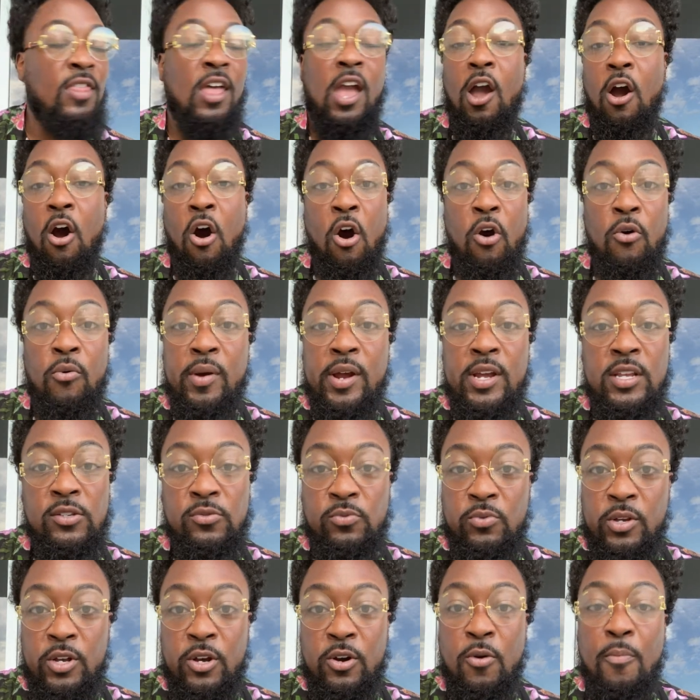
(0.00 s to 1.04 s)
They always
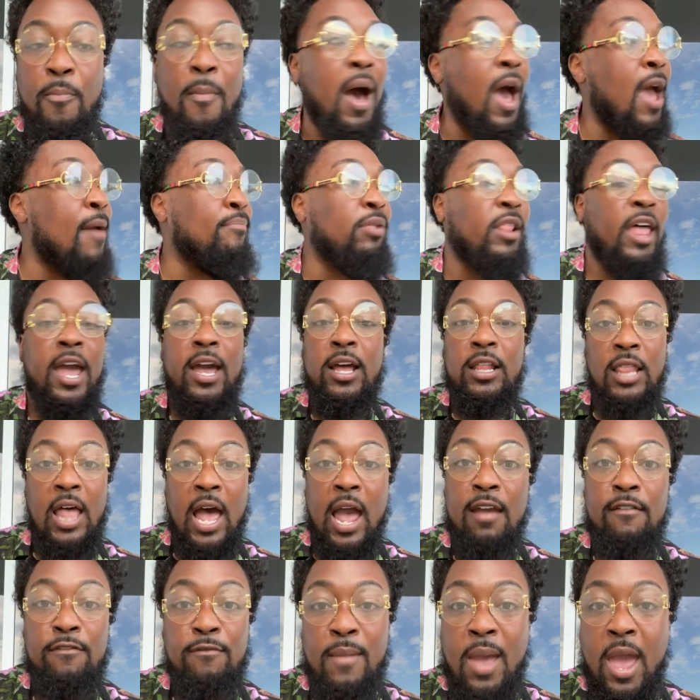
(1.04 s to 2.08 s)
will. My black
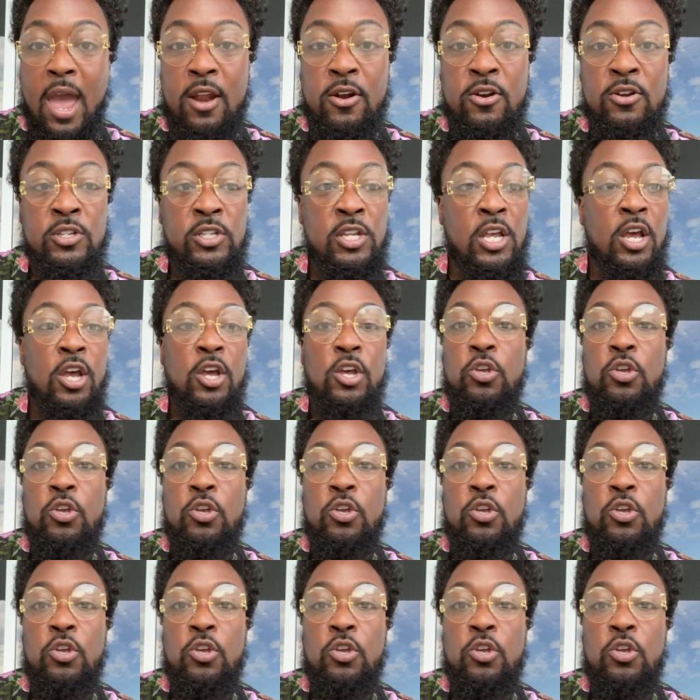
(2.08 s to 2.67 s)
life matters.